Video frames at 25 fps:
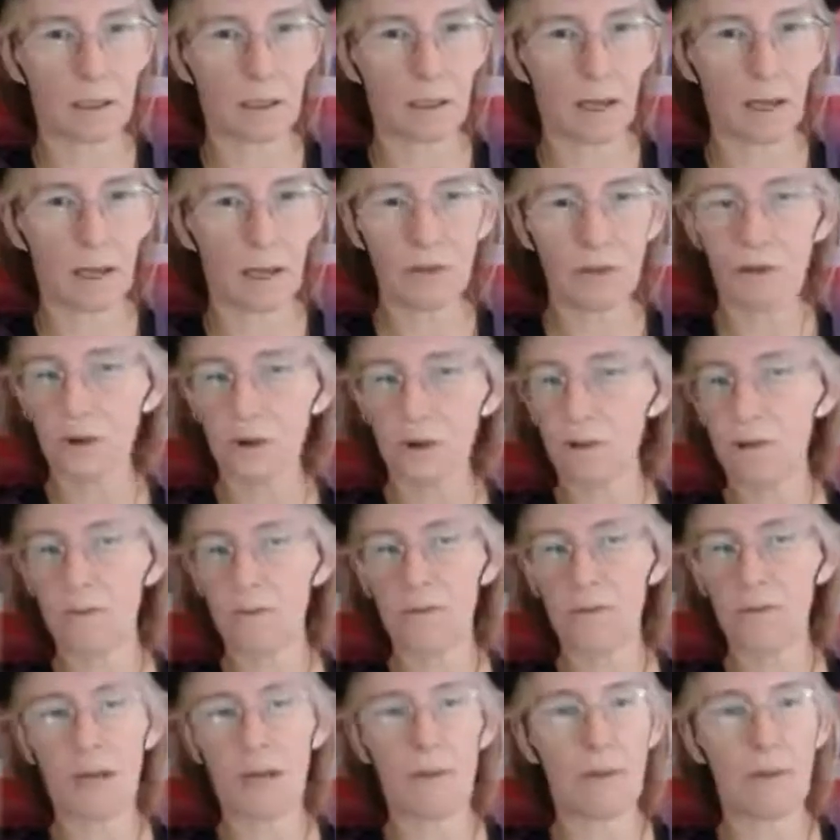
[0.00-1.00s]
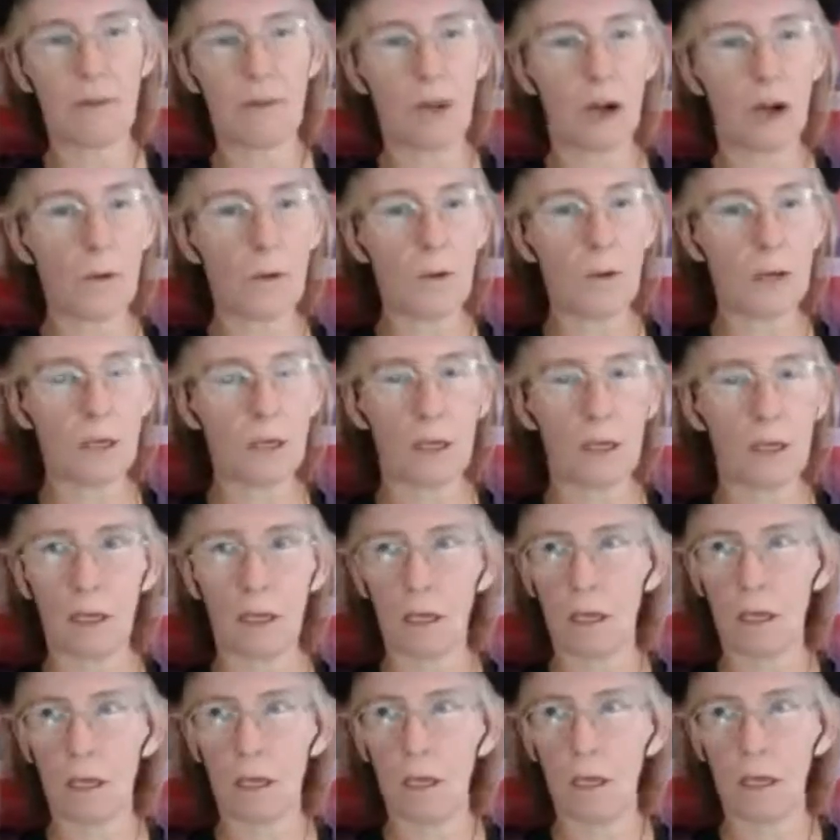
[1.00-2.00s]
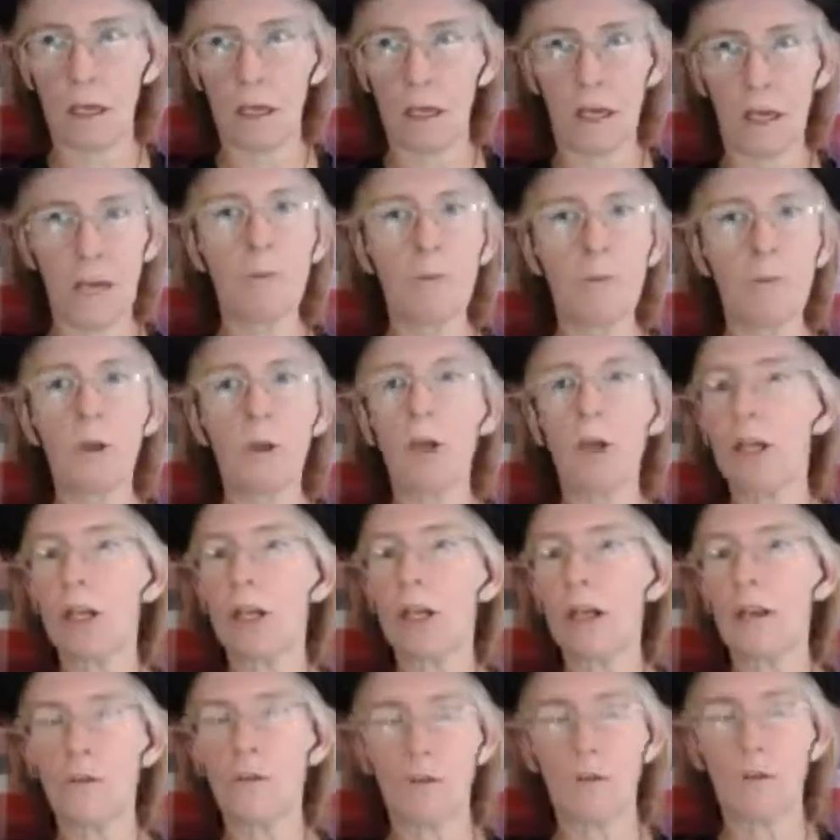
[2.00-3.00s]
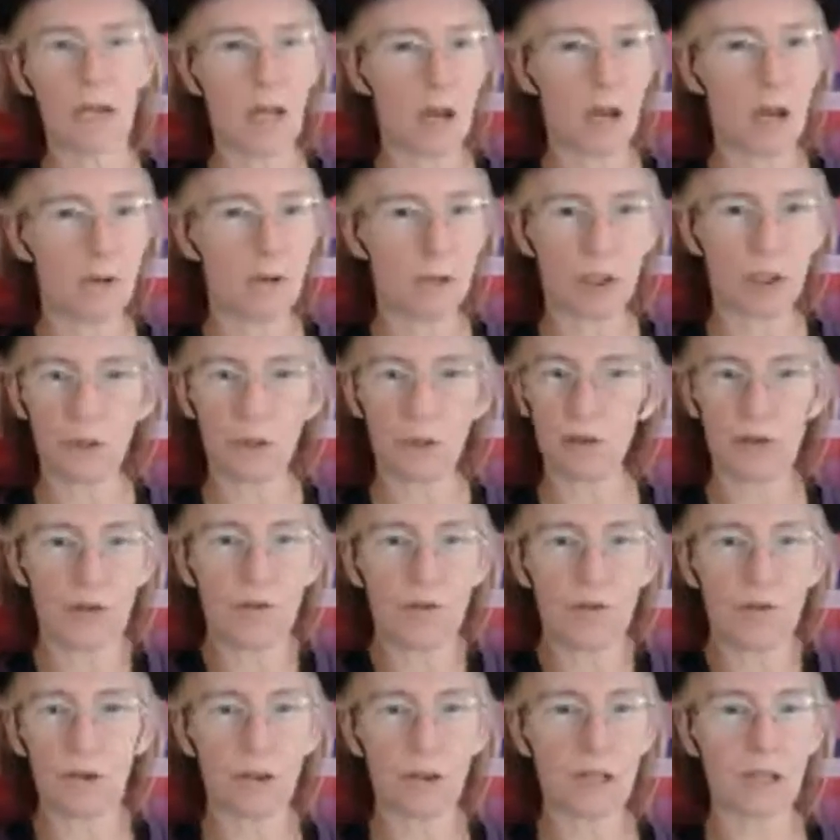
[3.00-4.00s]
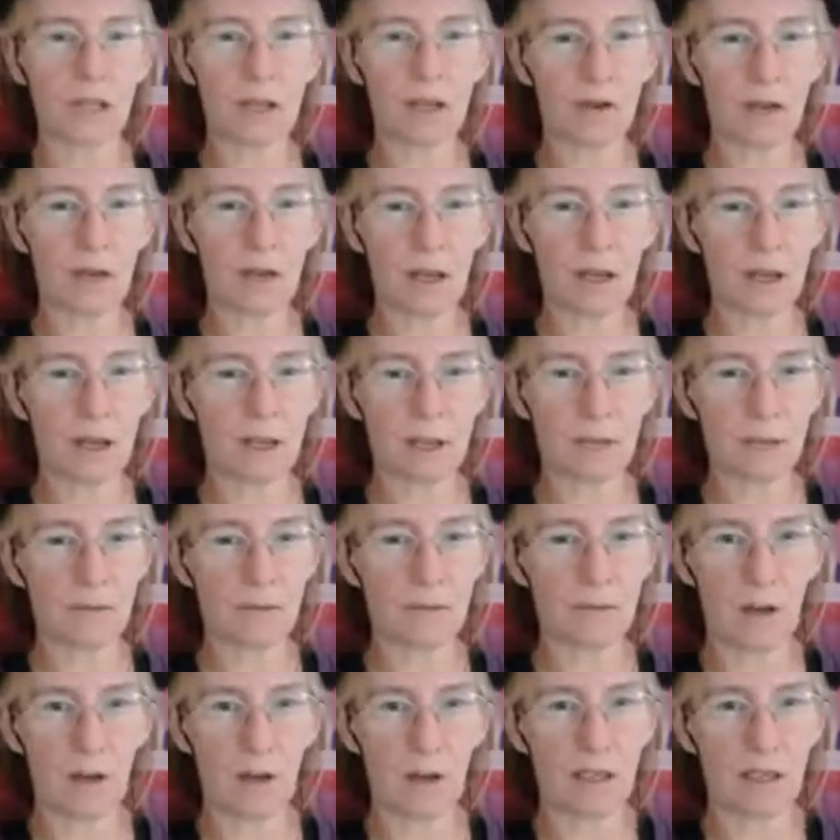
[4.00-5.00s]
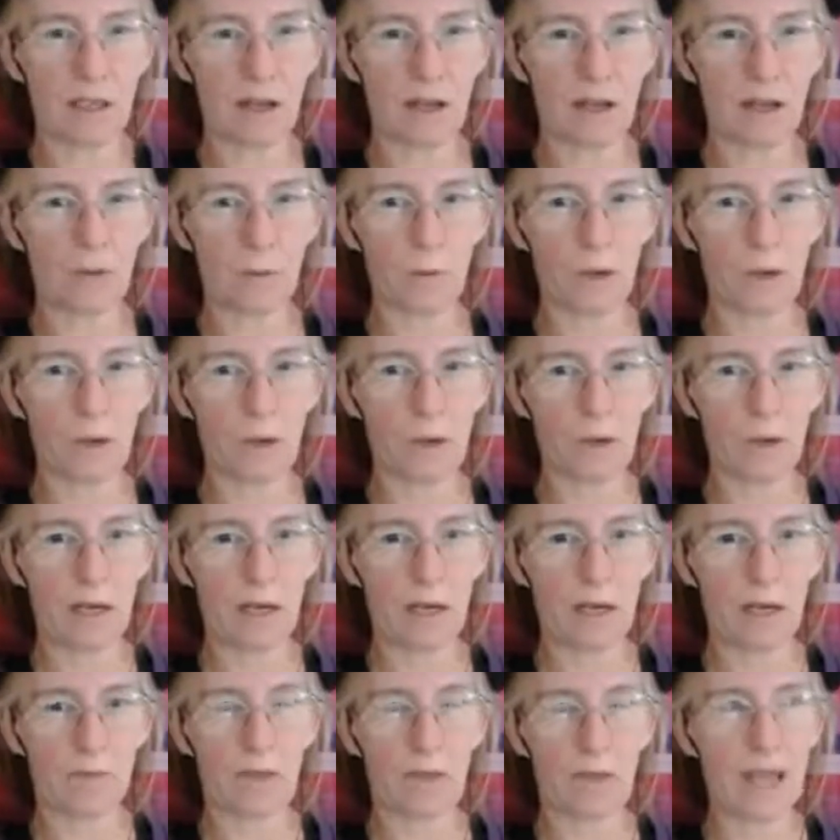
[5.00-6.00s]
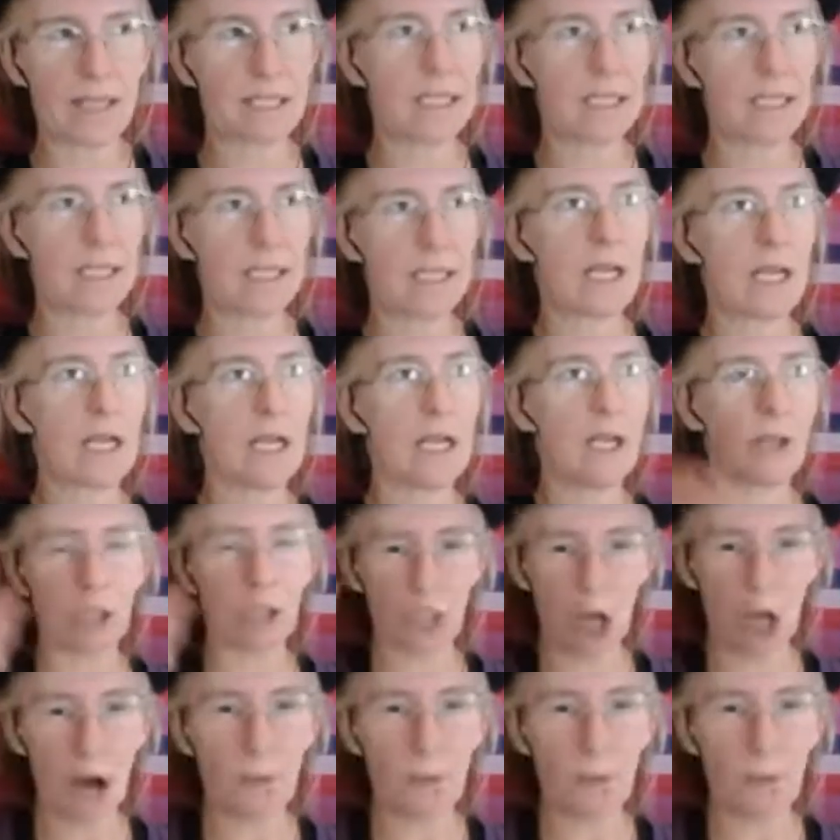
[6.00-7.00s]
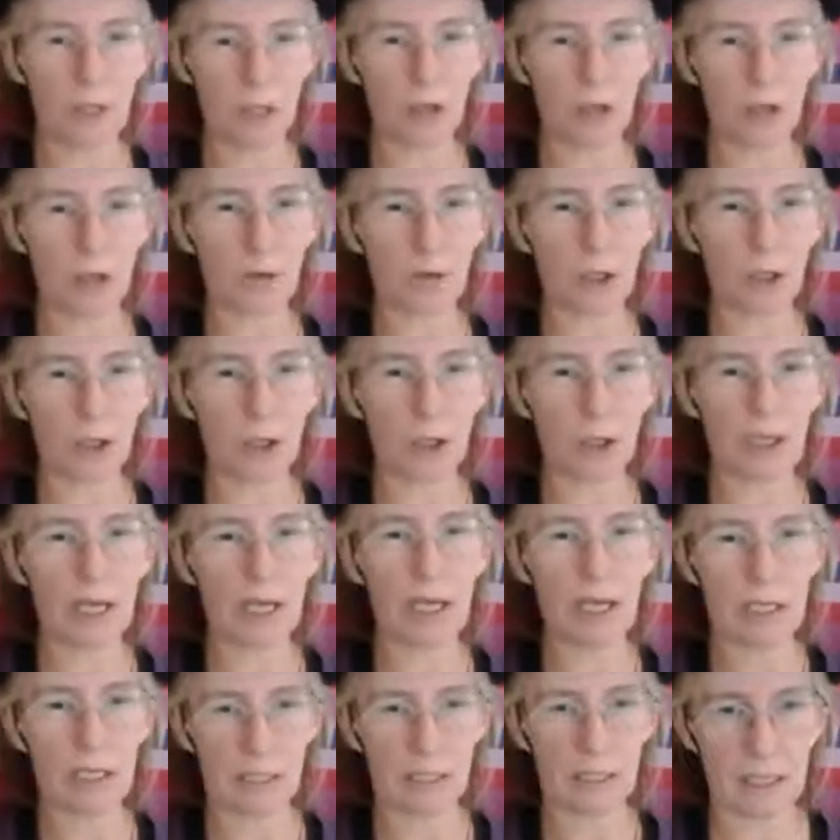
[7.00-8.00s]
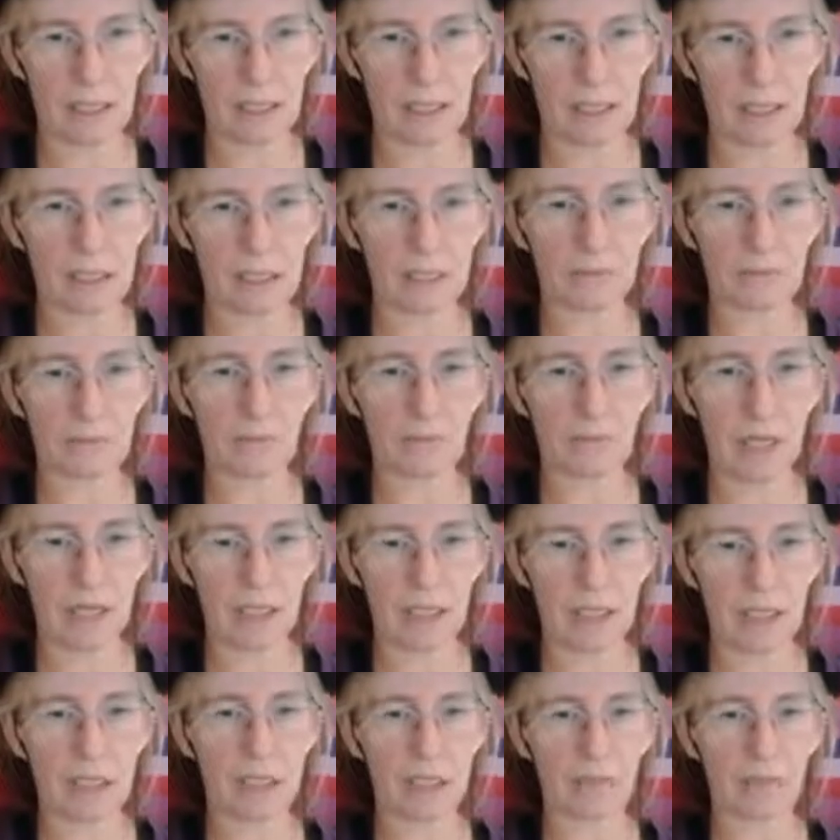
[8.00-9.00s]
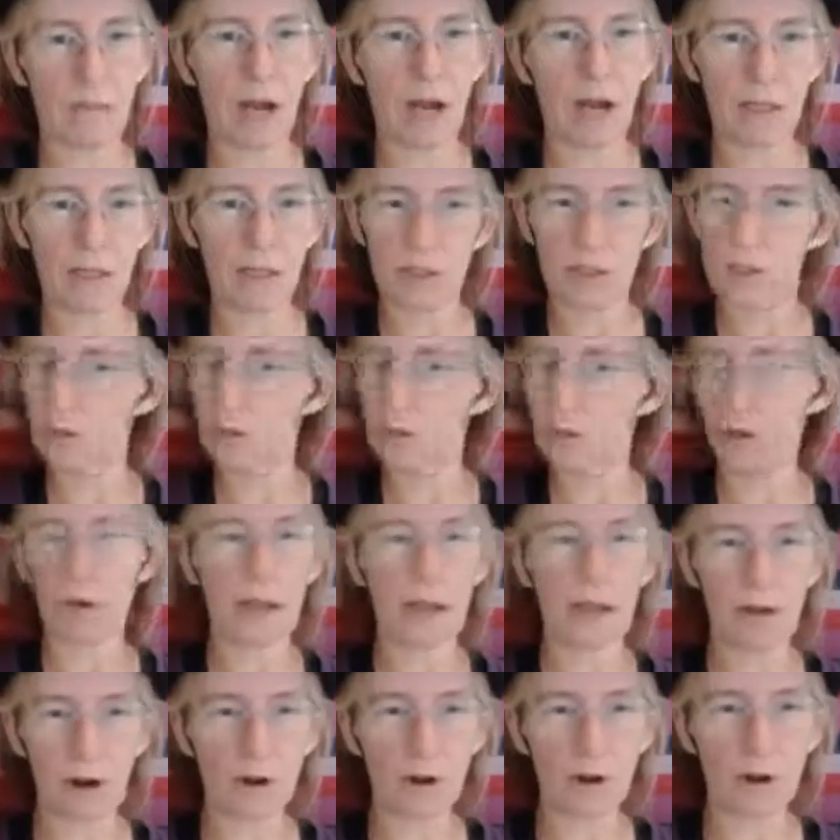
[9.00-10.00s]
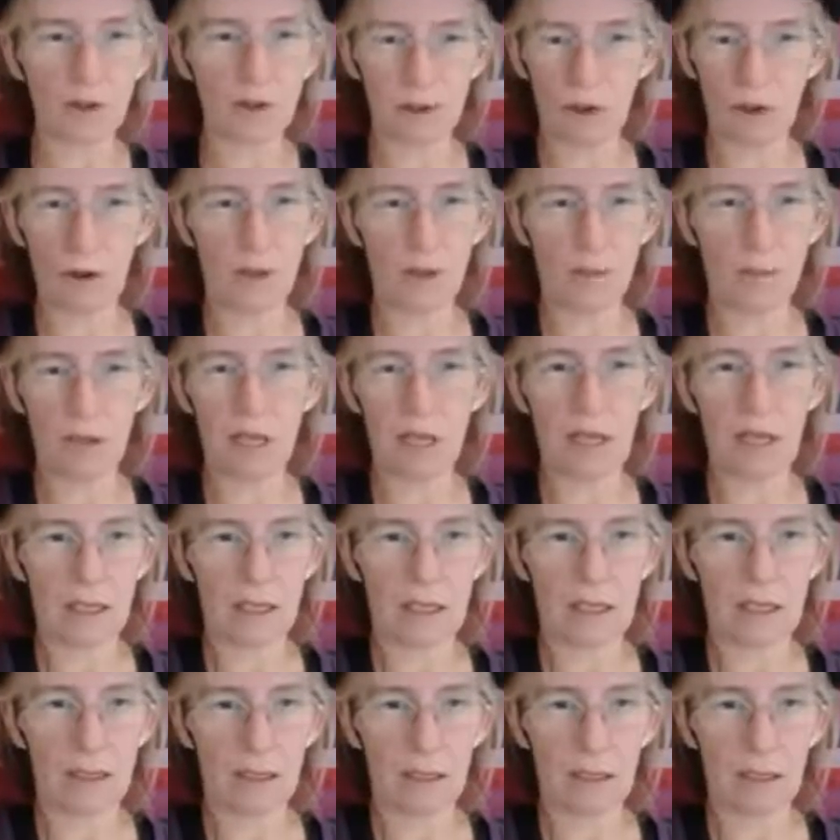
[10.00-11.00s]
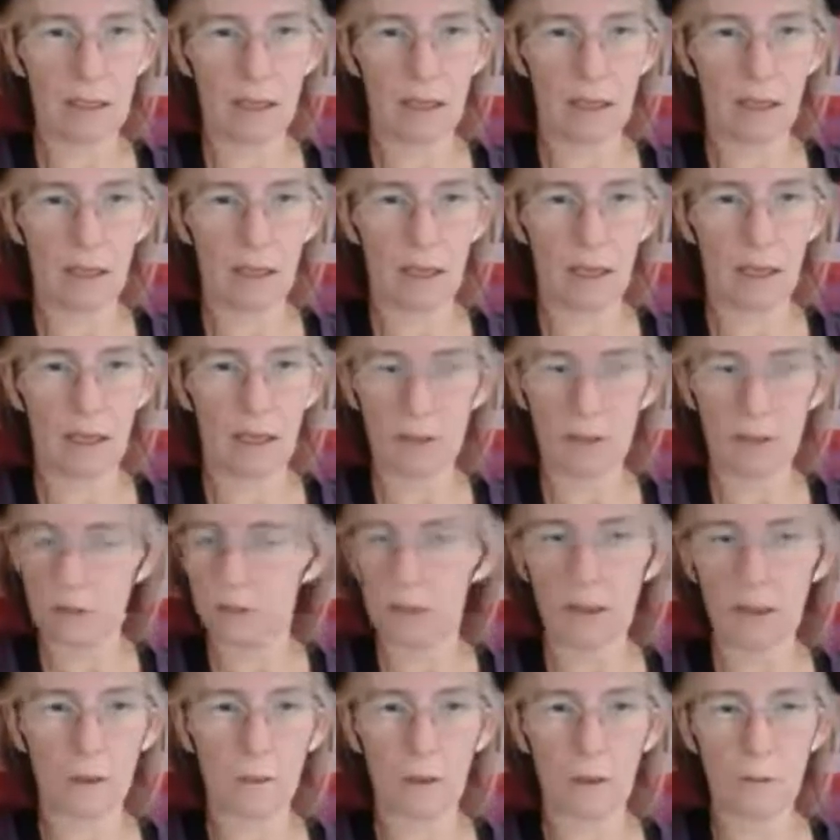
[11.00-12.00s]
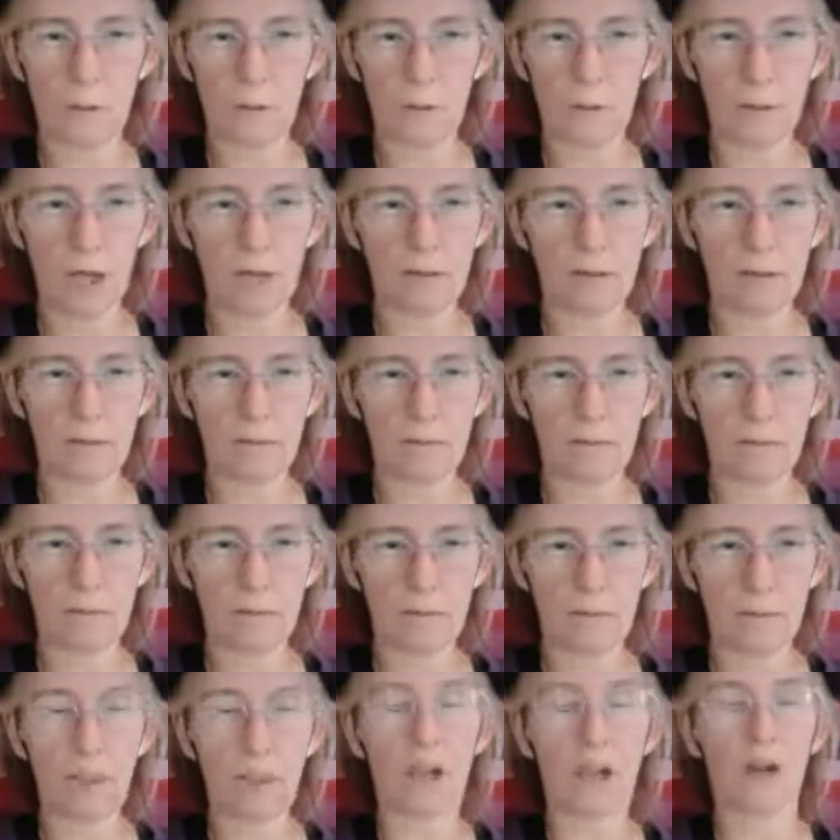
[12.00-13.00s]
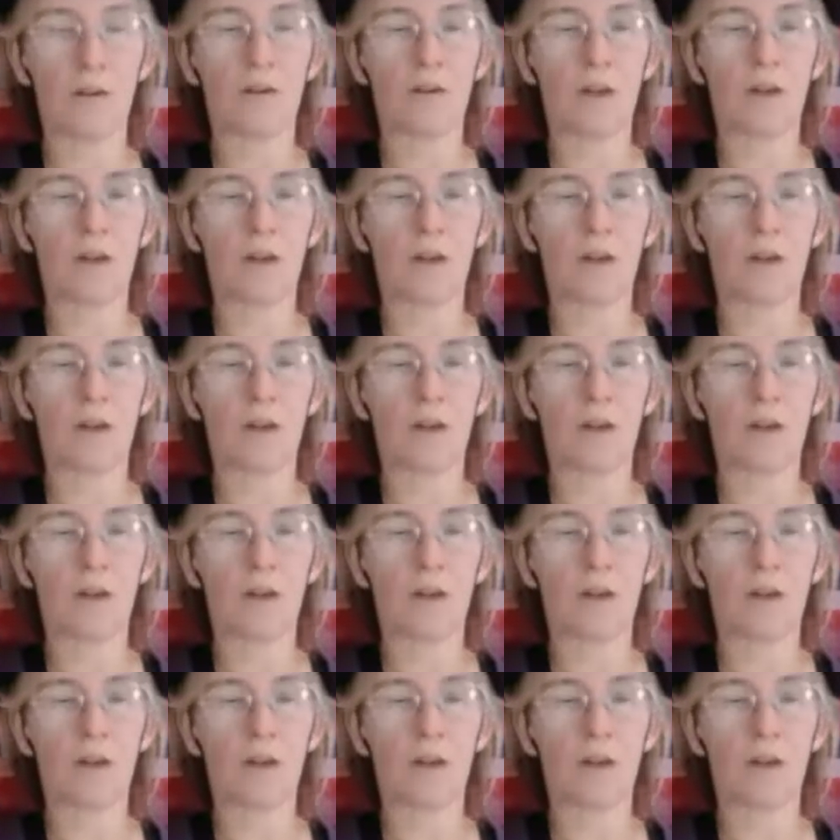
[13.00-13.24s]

I'd rather them keep going. Keep looking at videos. You'll sooner or later get find another one of mine that's the topic you're looking in is related to mine. Sooner or later I'll show up again and you'll click one of mine because